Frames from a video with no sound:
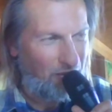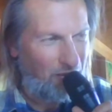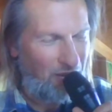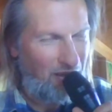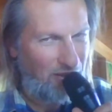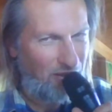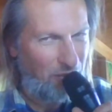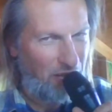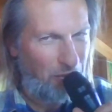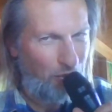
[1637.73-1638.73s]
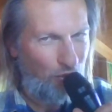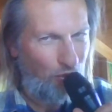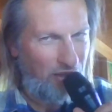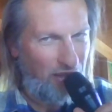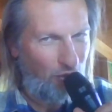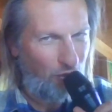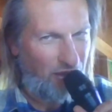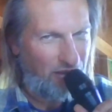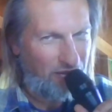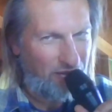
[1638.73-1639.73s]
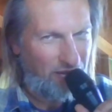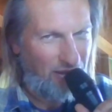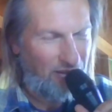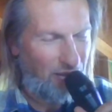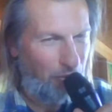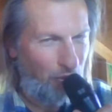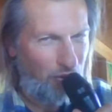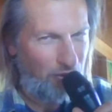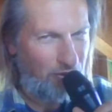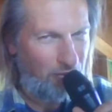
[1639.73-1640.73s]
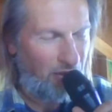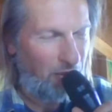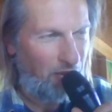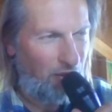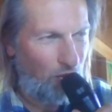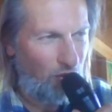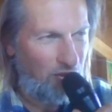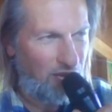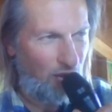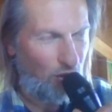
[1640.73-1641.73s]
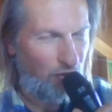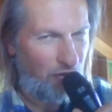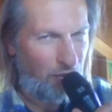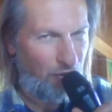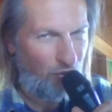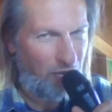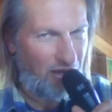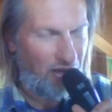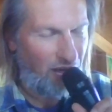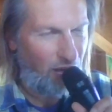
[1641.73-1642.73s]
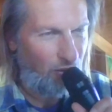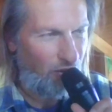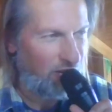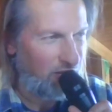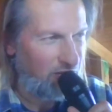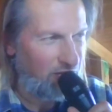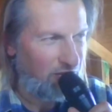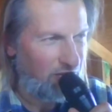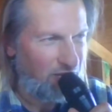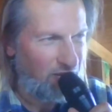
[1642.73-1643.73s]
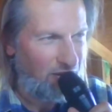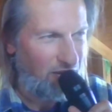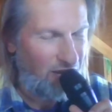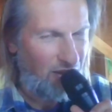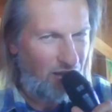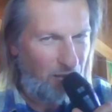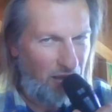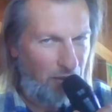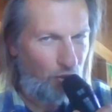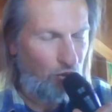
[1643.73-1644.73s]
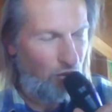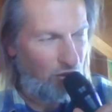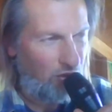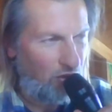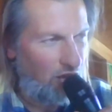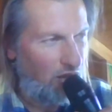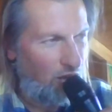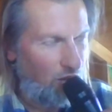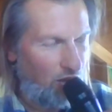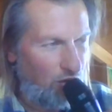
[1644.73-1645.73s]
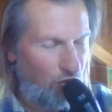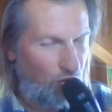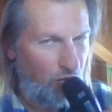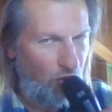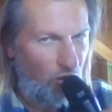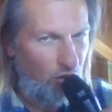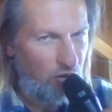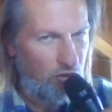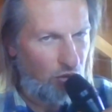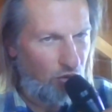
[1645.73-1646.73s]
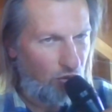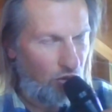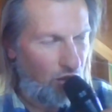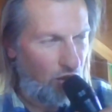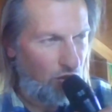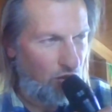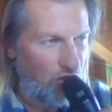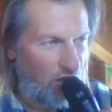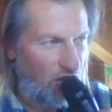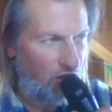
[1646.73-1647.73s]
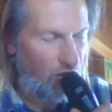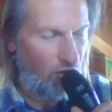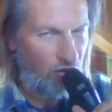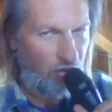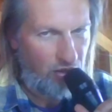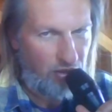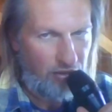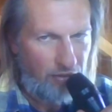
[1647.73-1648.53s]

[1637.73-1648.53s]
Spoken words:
let's see, maybe we do another one. At some point, maybe the 22nd of February, we'll make another one. Maybe do it on a Zoom call, so you can also share your